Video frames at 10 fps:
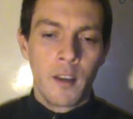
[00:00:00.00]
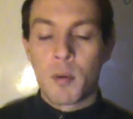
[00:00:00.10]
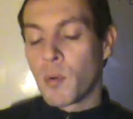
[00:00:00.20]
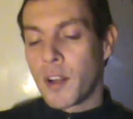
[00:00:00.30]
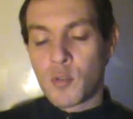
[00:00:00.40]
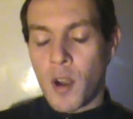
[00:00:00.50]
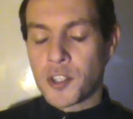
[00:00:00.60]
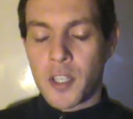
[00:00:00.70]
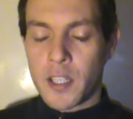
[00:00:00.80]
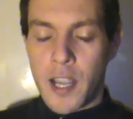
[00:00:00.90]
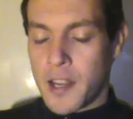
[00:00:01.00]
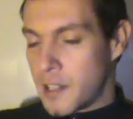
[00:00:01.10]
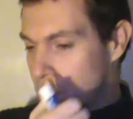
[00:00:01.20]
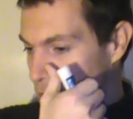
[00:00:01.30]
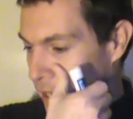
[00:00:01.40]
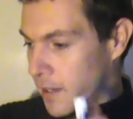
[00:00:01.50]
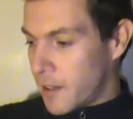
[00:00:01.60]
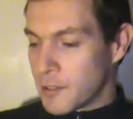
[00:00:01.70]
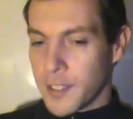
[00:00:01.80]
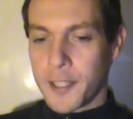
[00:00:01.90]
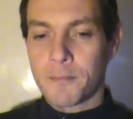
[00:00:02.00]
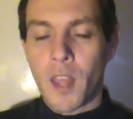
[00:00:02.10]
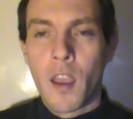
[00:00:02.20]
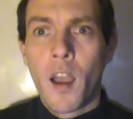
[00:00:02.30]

But when I was watching it again yesterday, I was like,